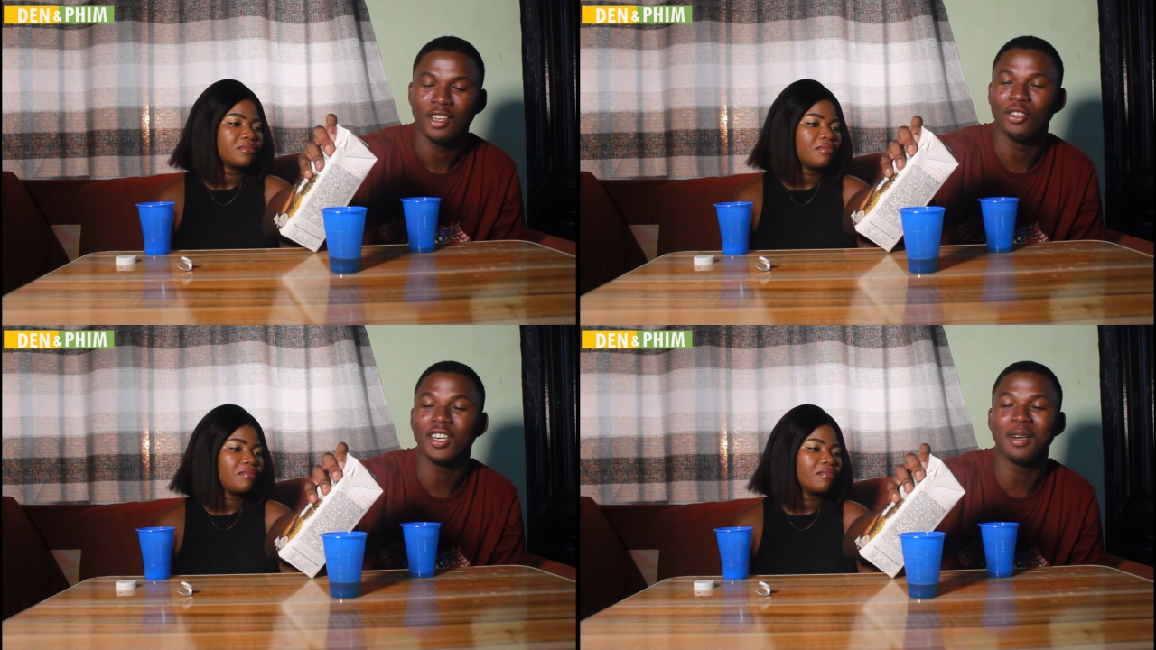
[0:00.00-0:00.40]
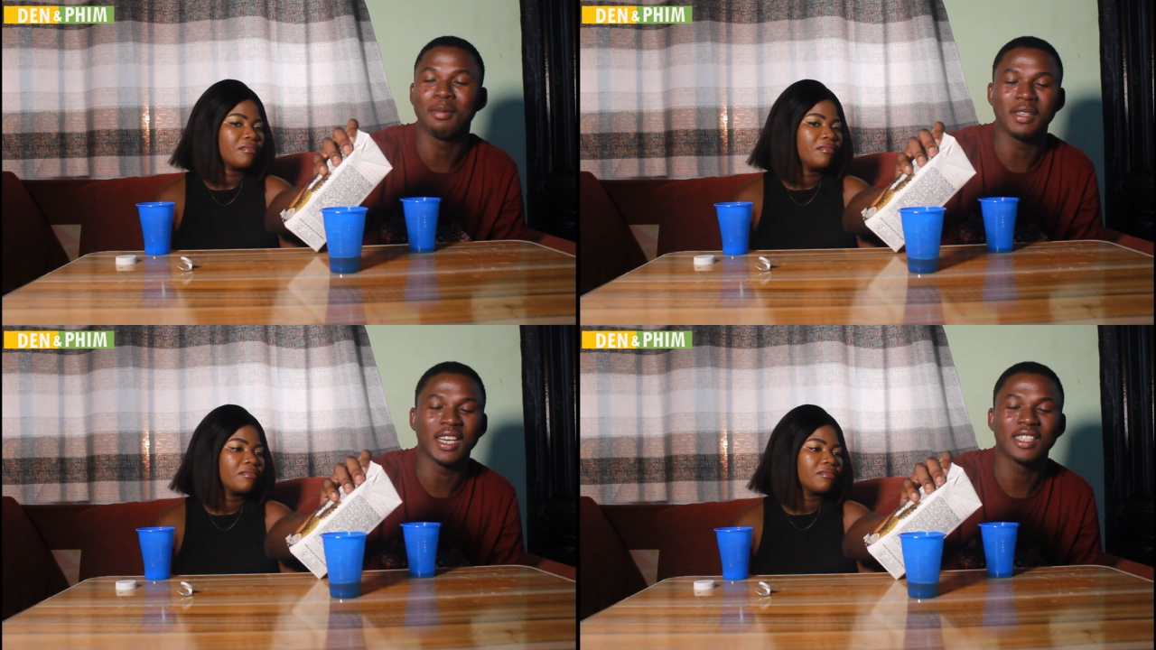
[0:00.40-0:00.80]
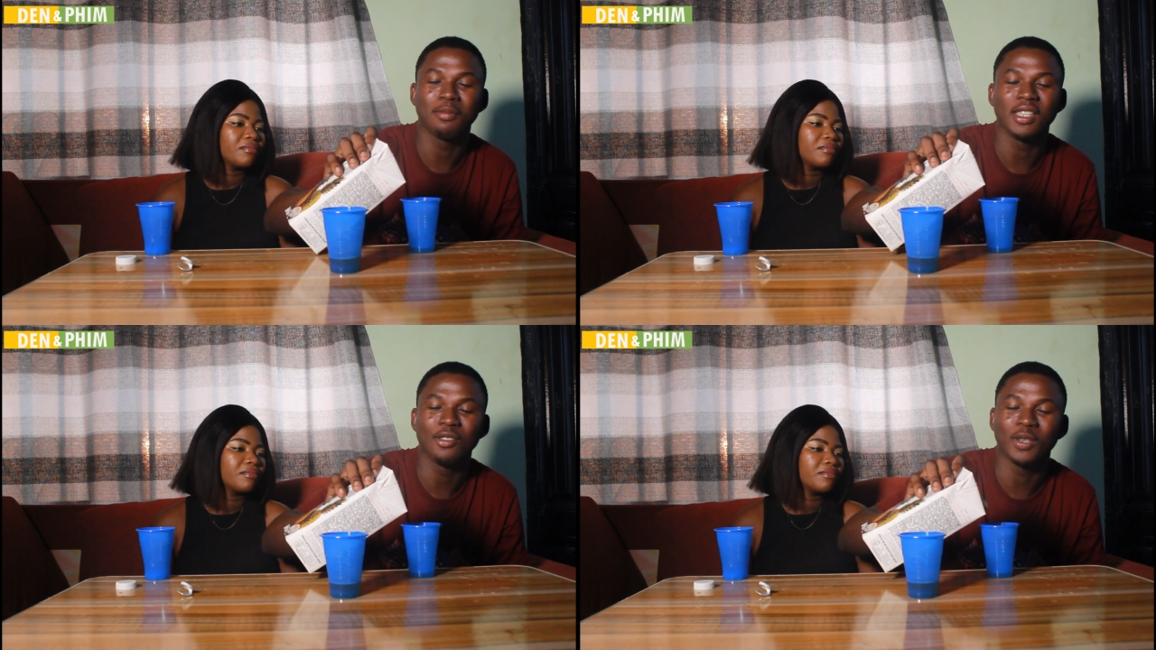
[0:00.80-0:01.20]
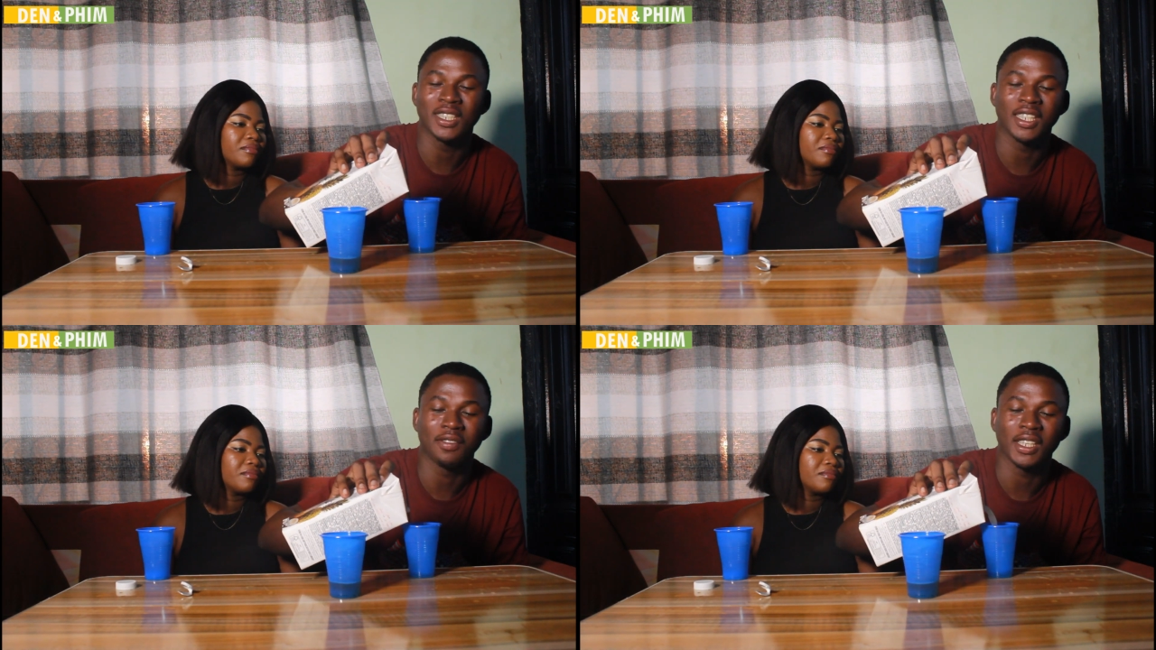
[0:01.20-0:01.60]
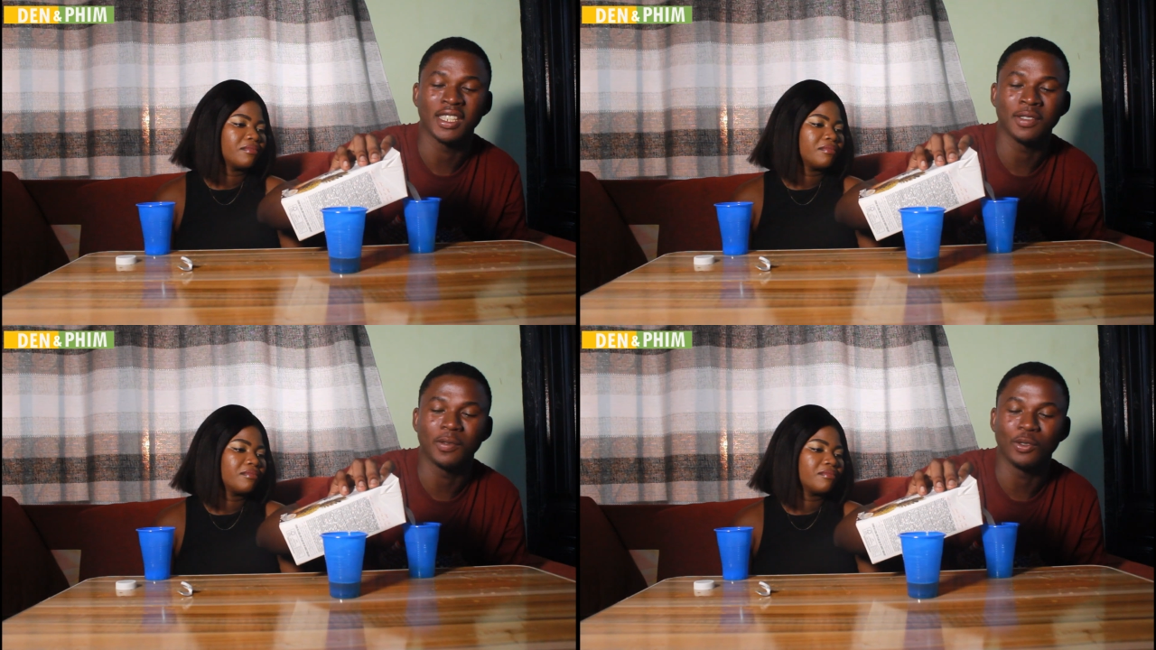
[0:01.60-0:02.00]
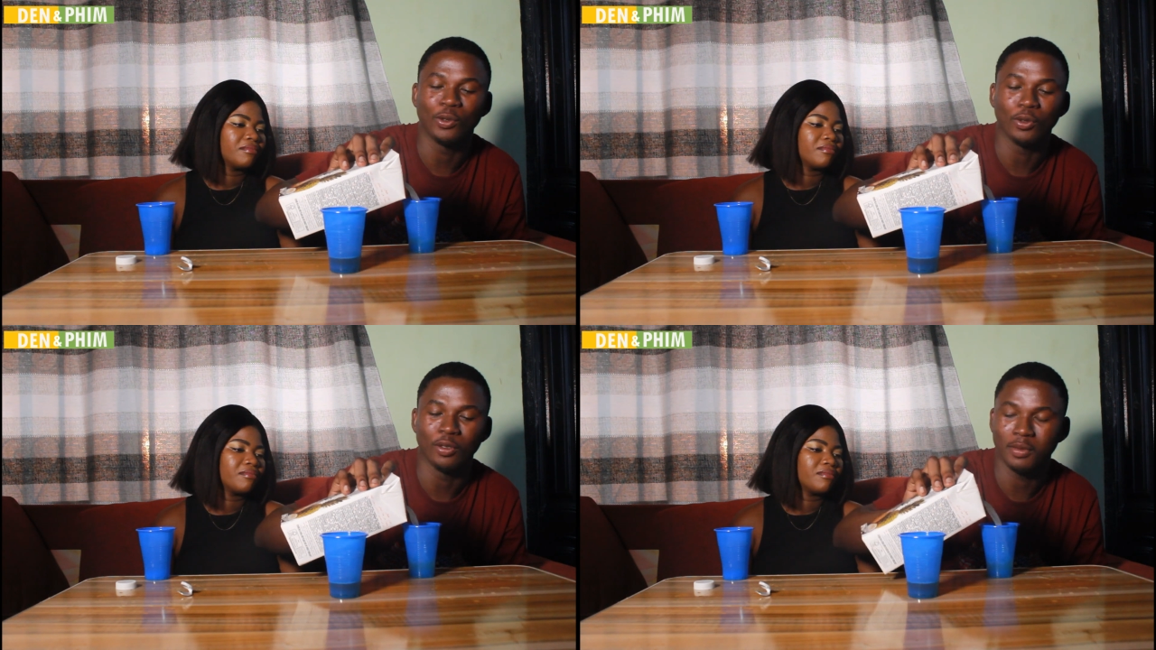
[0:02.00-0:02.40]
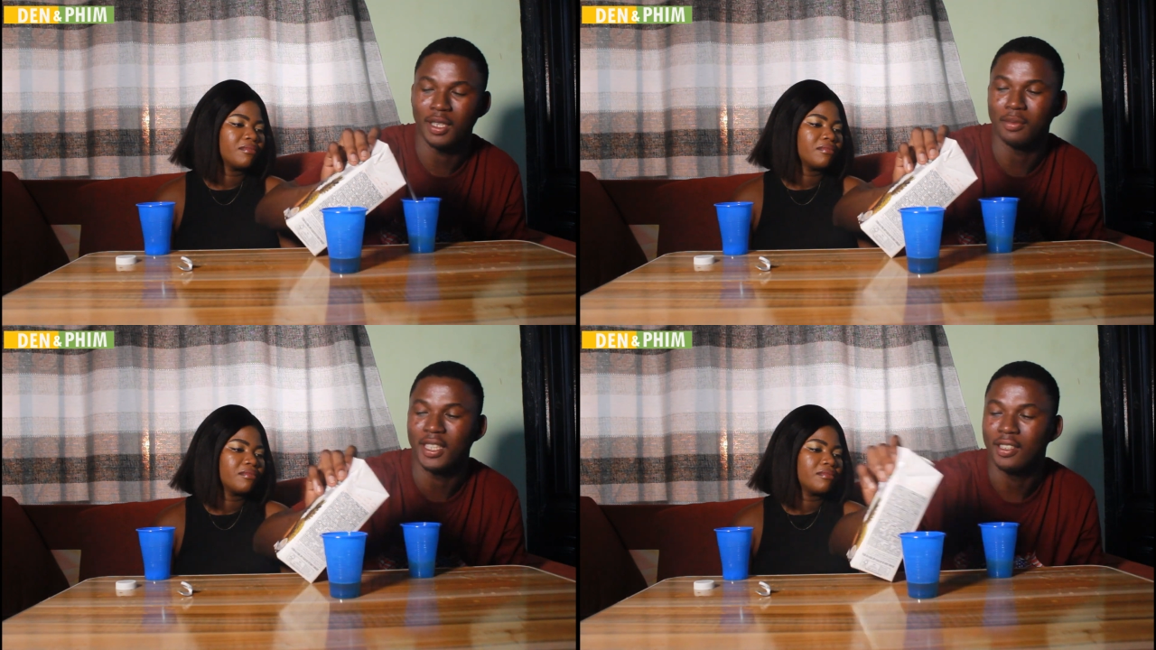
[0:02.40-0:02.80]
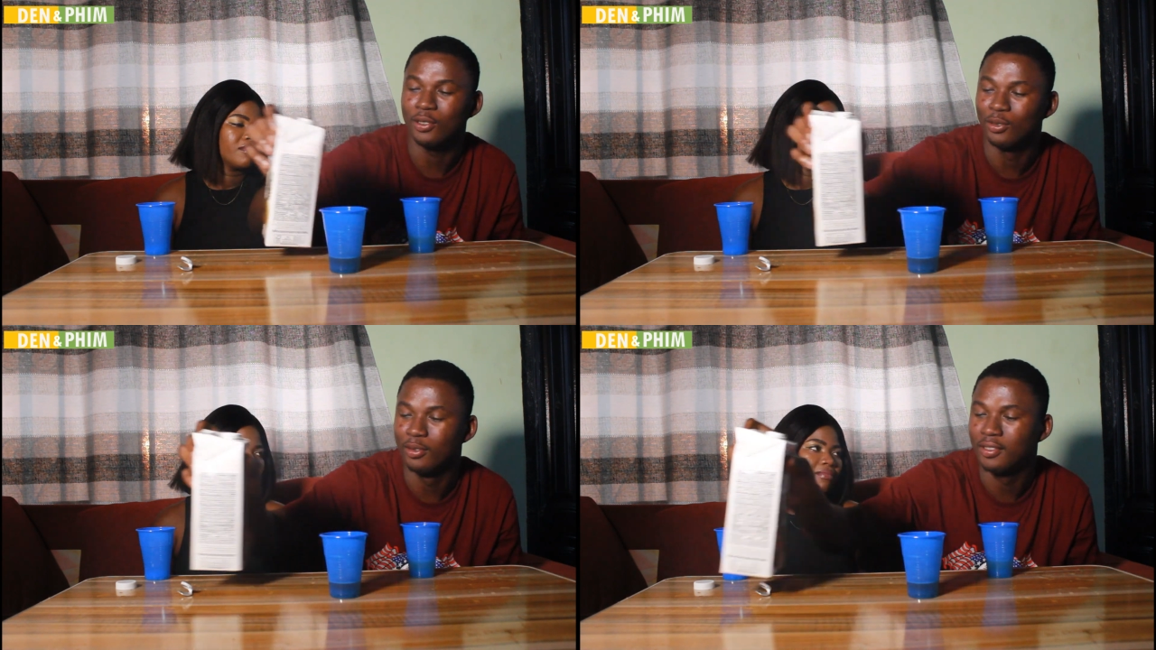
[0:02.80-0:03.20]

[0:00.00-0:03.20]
Speaker 1: Don't come and be asking me any question after this video. Me, I'm telling you.